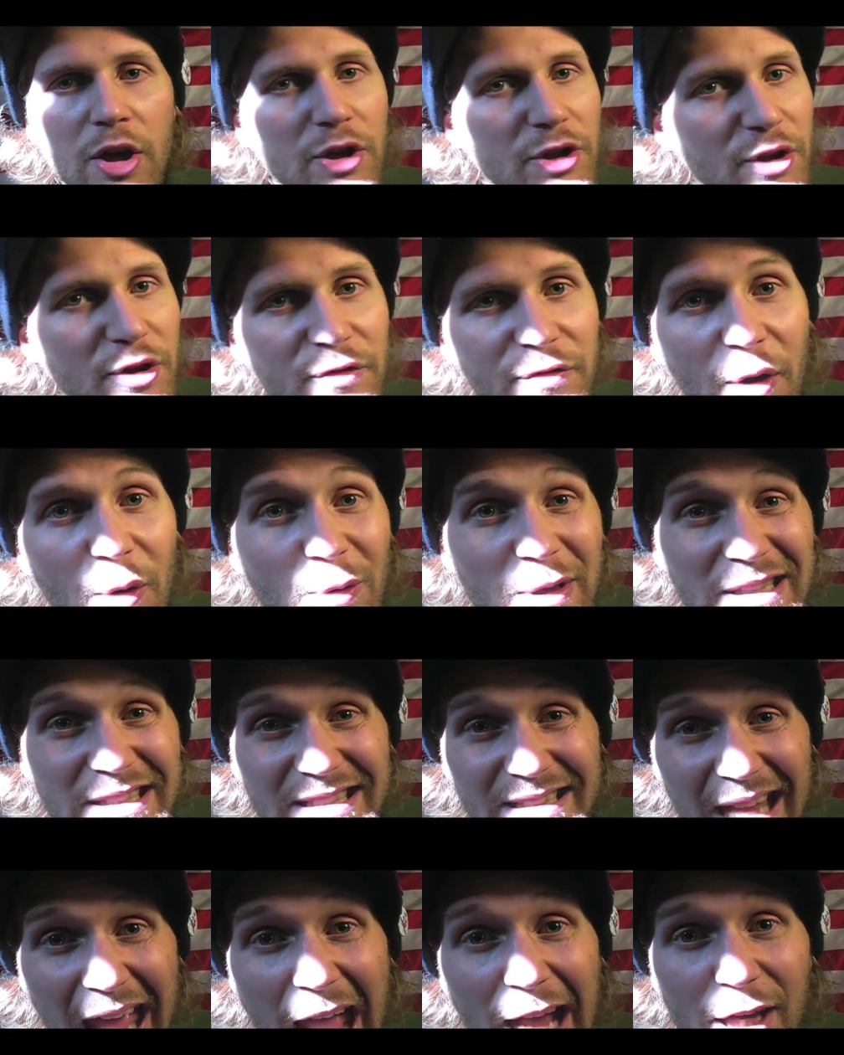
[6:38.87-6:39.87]
your vote
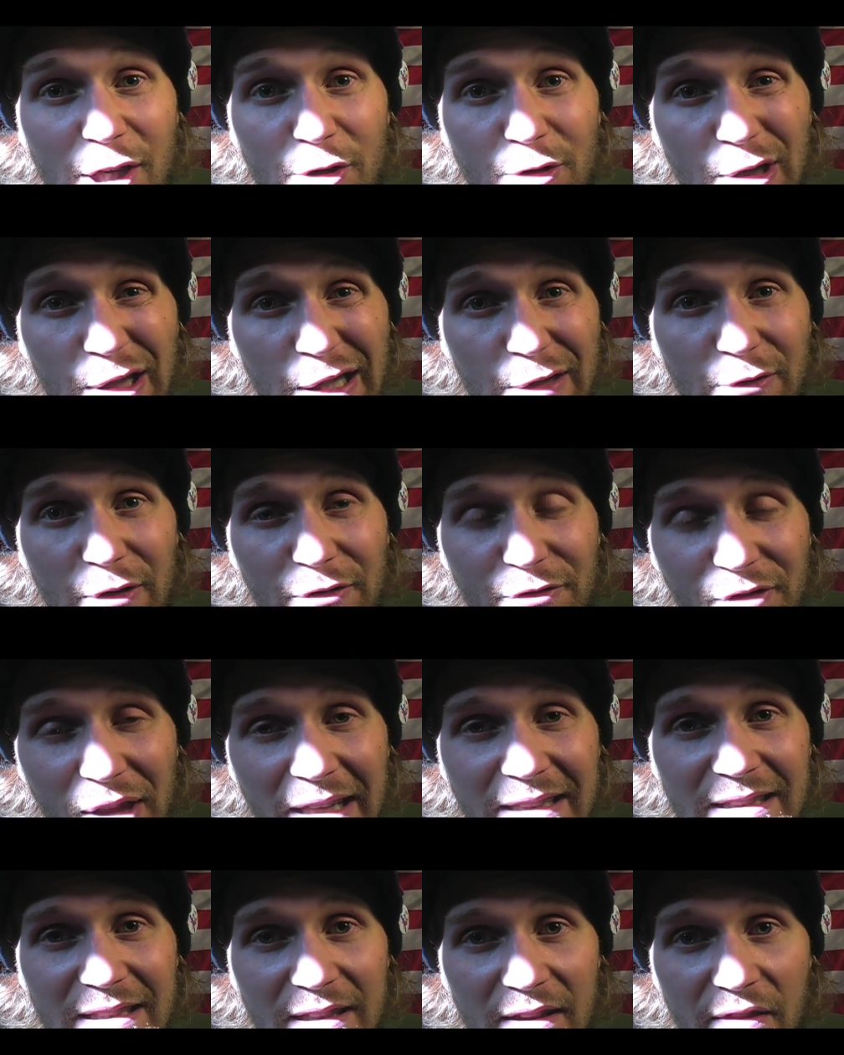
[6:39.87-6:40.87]
isn't accurately
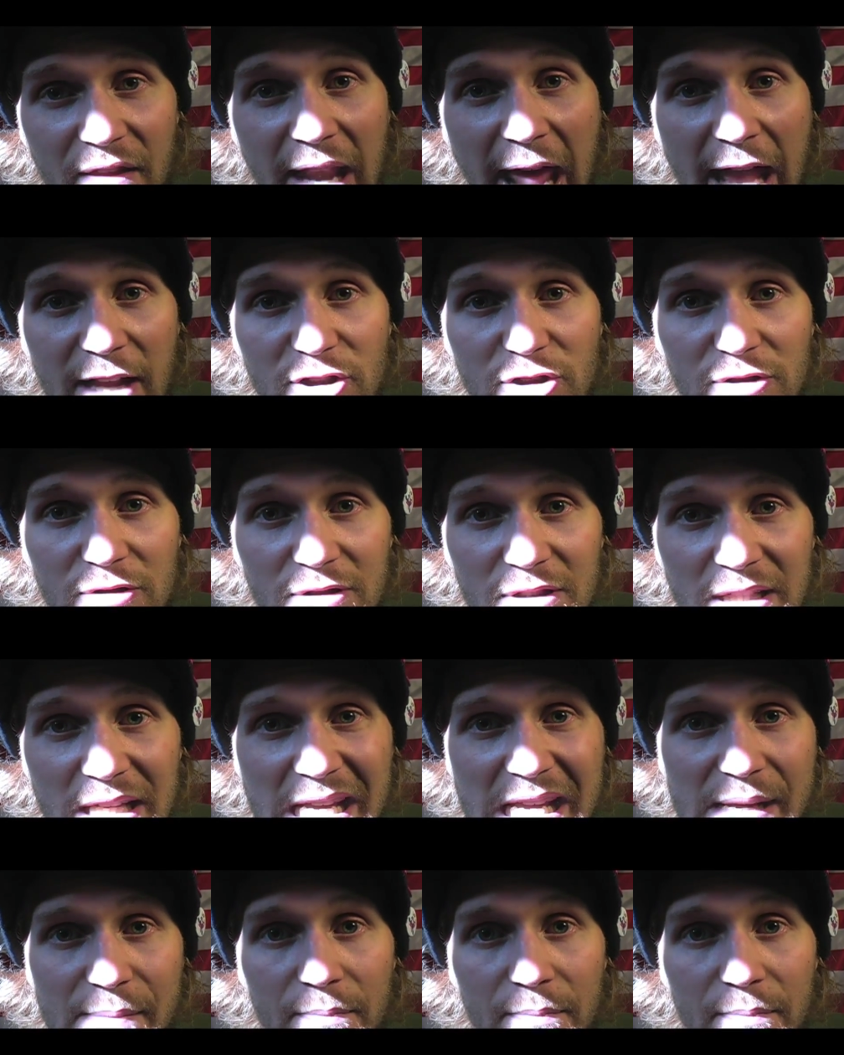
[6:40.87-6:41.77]
reflected in the national scheme.